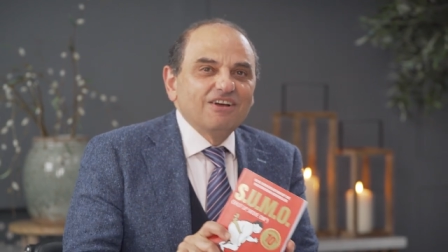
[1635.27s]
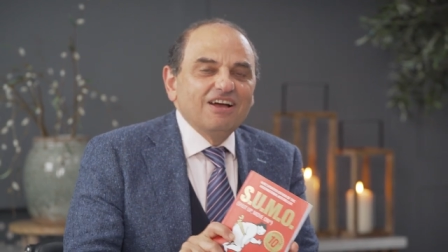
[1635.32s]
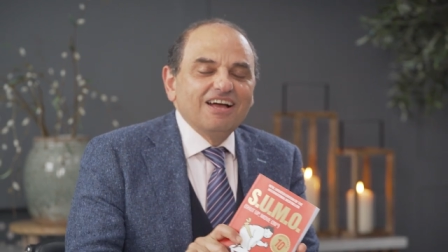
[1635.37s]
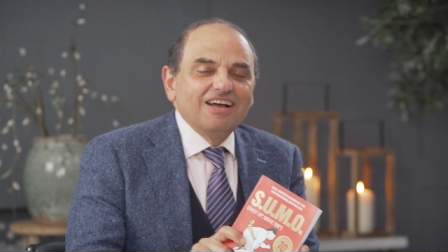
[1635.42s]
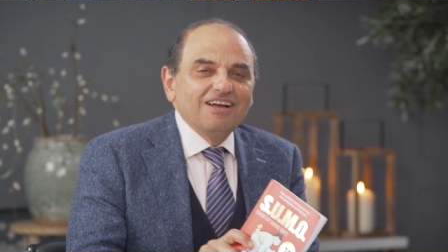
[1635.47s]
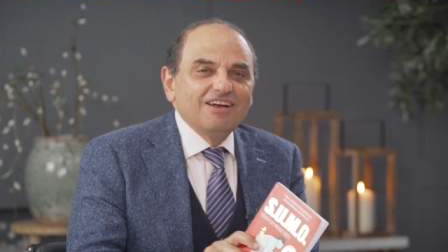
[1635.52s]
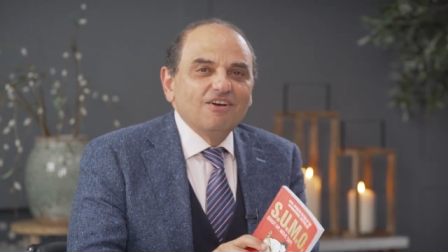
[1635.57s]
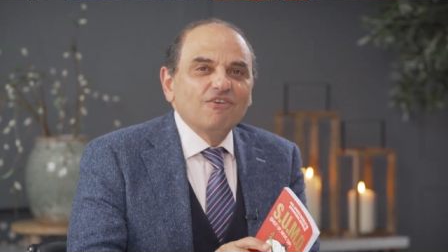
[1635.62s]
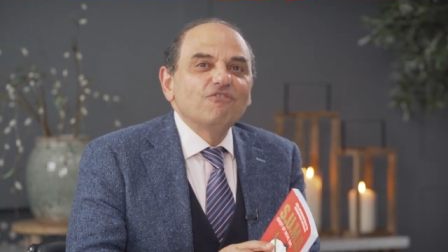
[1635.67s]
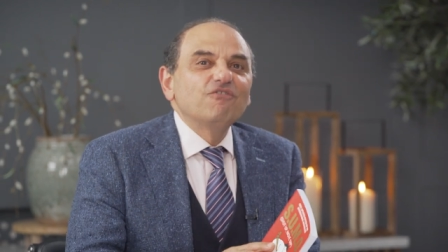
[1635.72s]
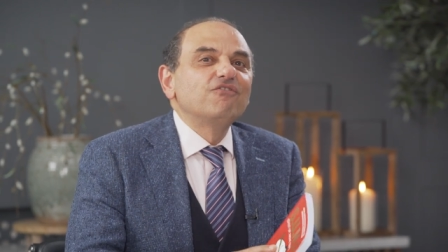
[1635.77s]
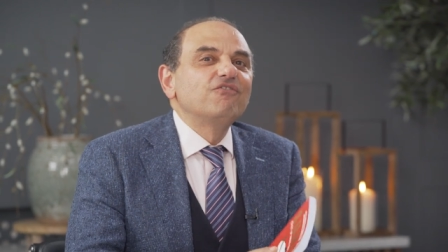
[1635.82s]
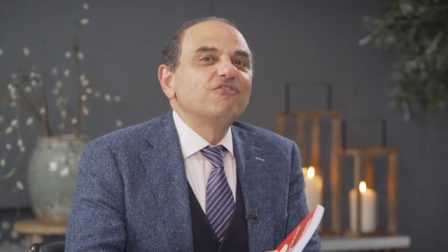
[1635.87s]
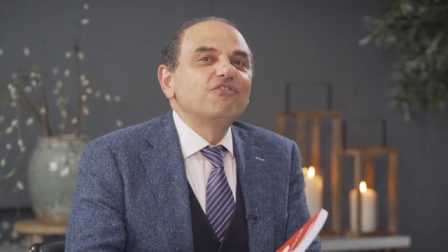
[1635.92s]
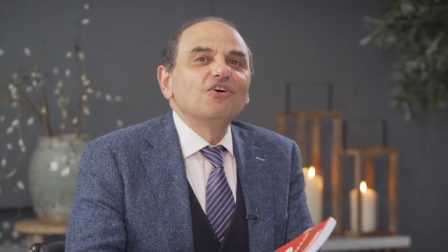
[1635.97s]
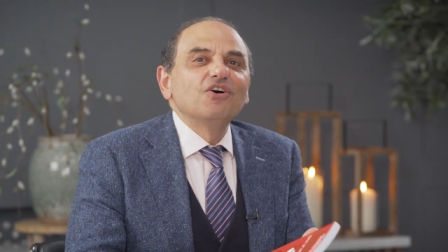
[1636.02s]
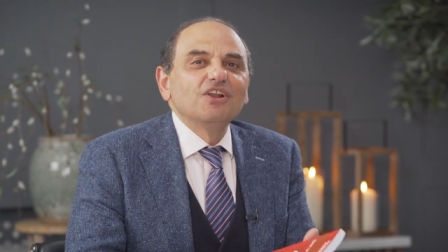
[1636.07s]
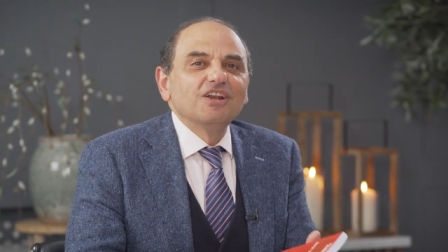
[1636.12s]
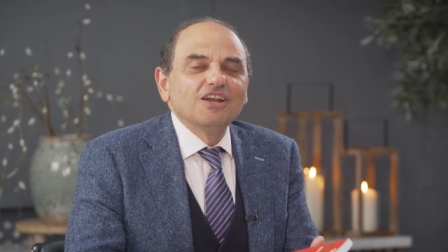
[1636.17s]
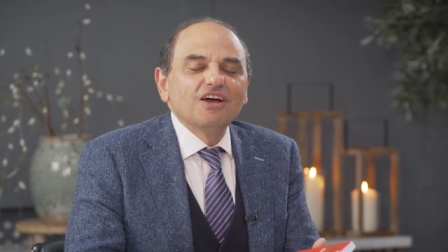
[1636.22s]
uh,
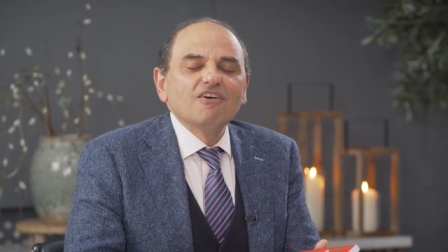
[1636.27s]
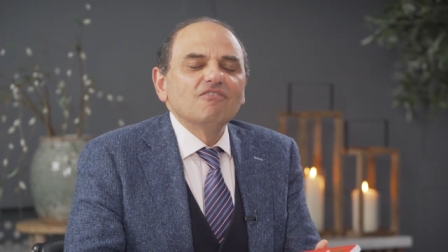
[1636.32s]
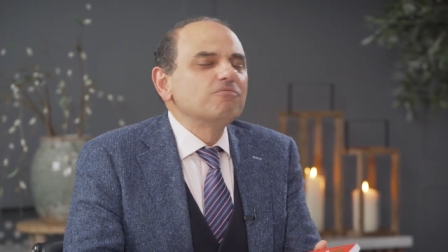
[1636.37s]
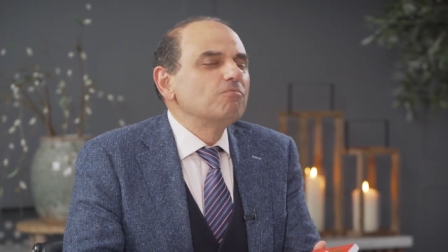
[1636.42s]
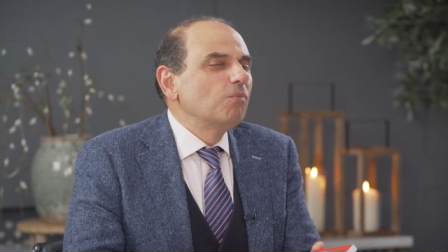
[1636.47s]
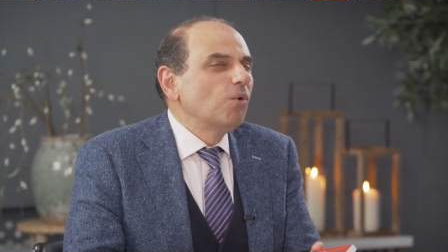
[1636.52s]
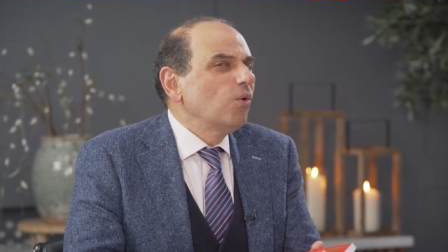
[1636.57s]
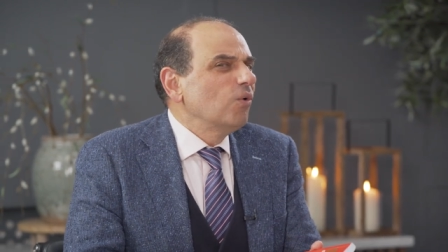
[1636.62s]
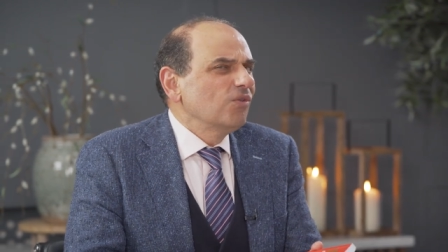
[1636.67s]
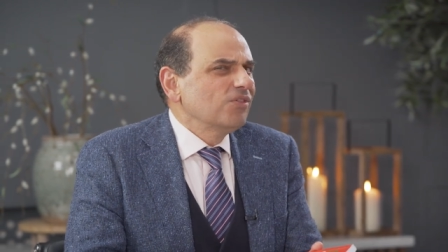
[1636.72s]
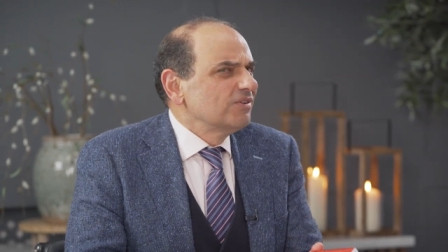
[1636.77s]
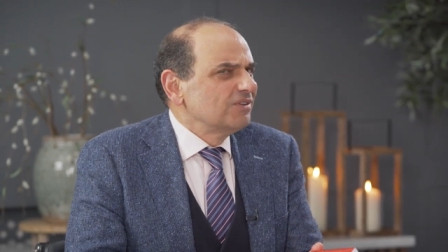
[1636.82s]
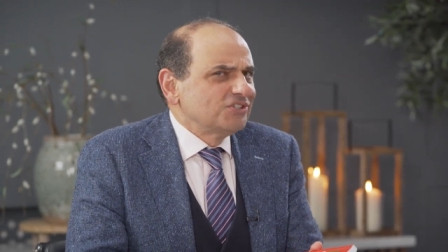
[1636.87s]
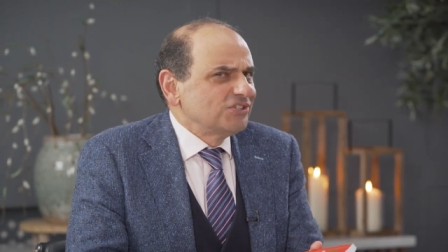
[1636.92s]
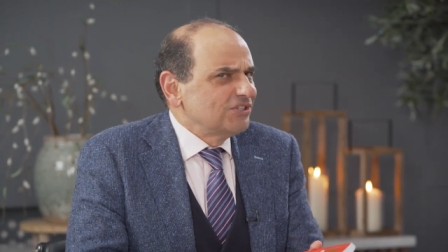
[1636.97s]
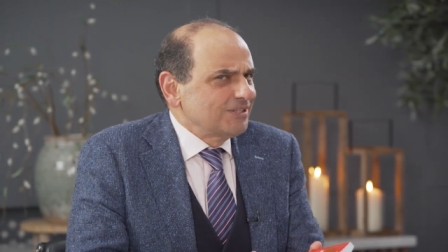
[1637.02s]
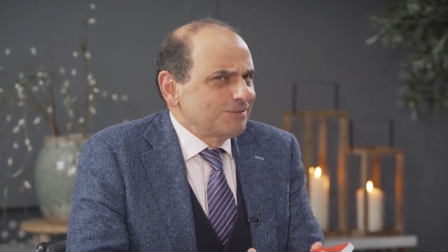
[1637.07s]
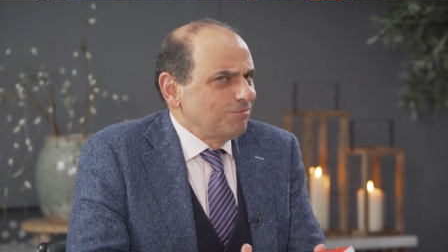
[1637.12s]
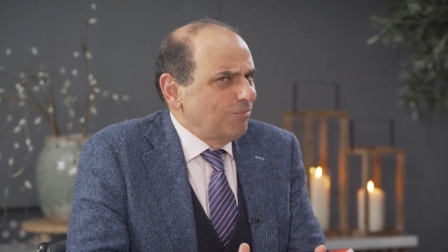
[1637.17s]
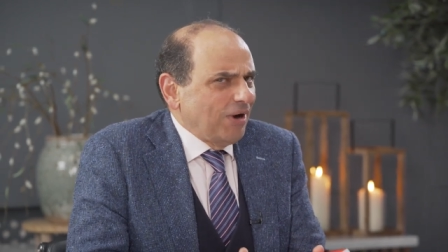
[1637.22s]
full of more than
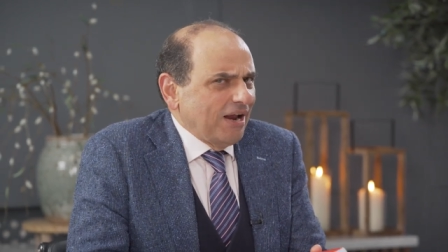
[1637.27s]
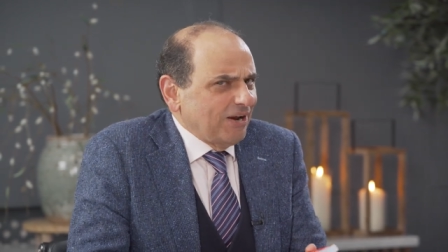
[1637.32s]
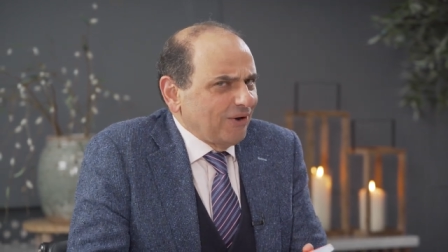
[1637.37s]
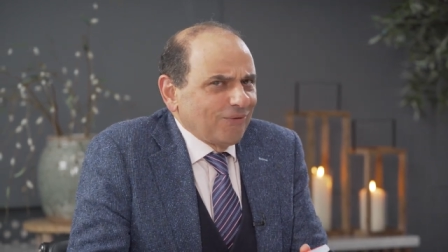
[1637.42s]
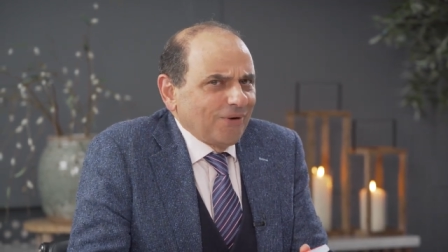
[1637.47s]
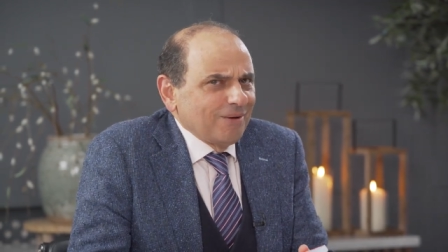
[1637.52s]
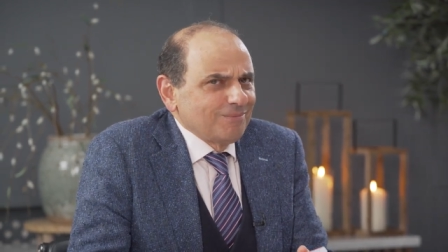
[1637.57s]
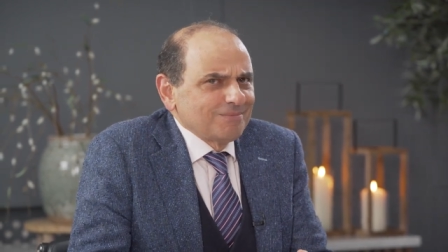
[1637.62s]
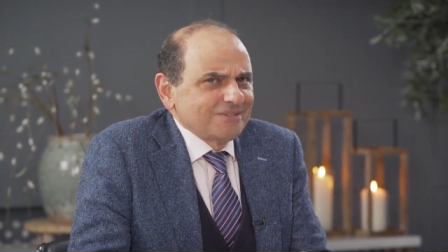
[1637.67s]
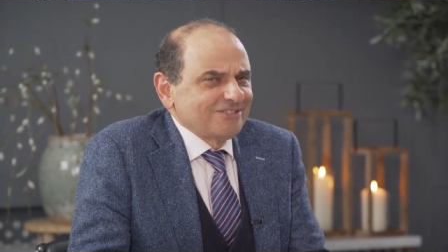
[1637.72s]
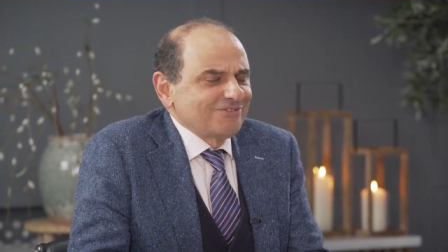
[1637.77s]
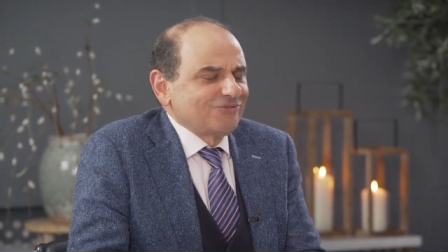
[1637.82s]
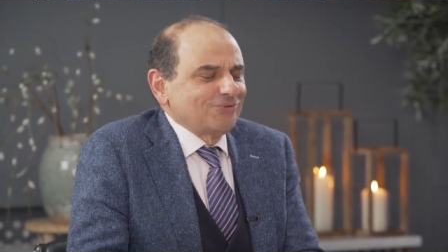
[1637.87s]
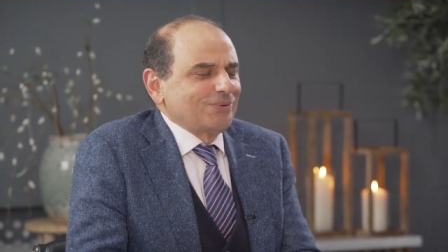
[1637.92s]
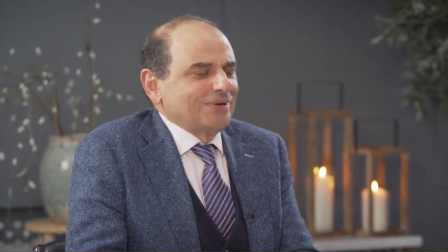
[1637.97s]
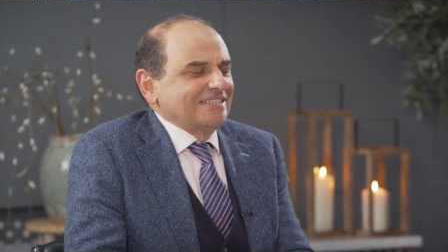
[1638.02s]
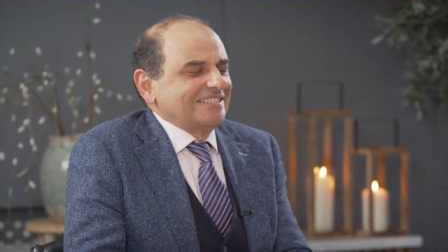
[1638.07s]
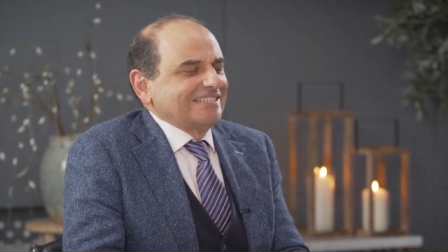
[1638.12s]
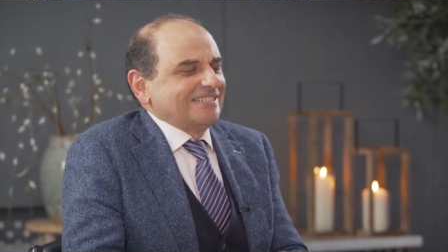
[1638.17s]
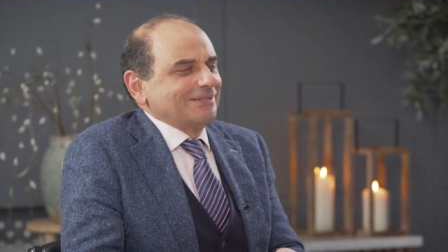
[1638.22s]
just breadcrumbs of
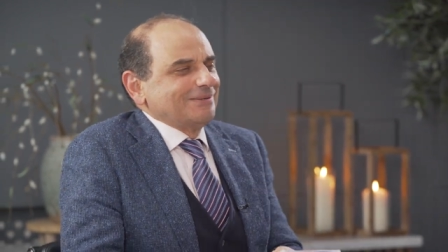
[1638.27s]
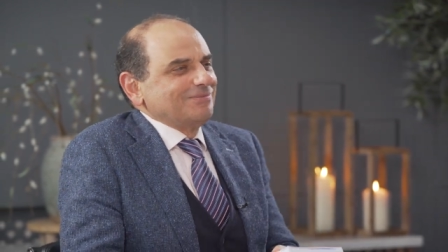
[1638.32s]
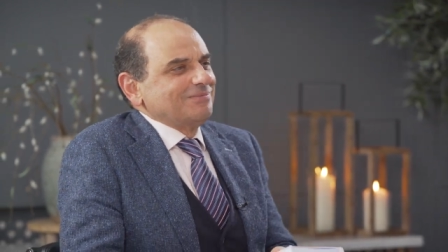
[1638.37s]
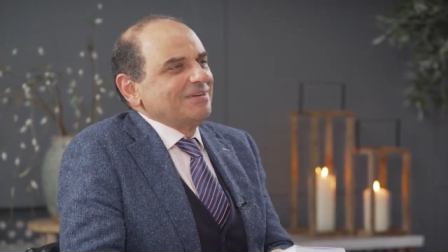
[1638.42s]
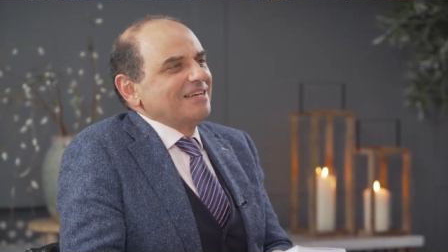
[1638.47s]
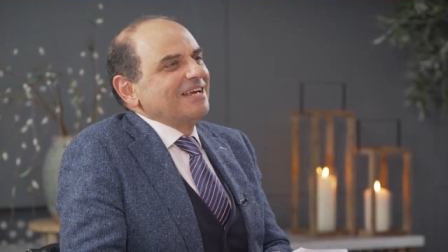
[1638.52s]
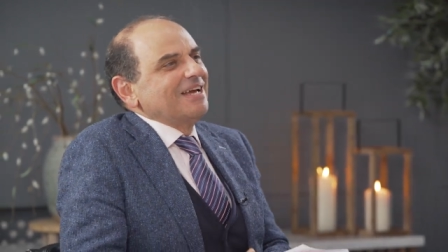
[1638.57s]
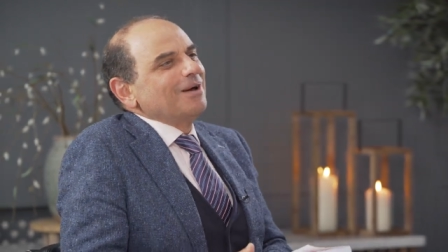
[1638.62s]
wisdom.